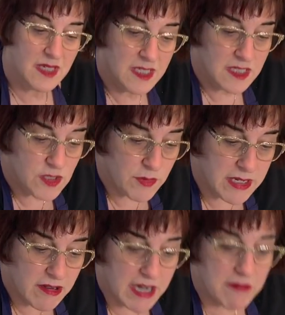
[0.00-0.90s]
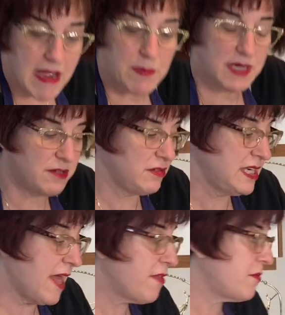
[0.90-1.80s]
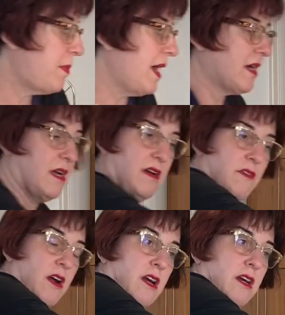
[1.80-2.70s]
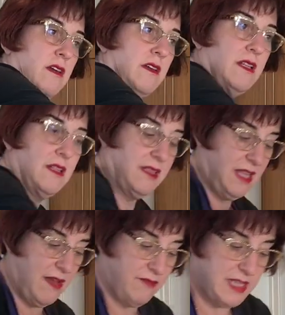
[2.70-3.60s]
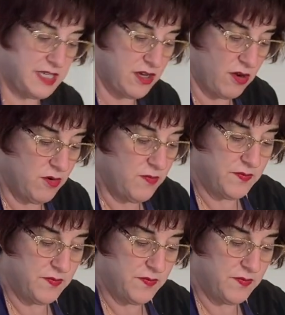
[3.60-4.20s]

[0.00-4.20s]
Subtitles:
So here I grab another puck of our lovely dough,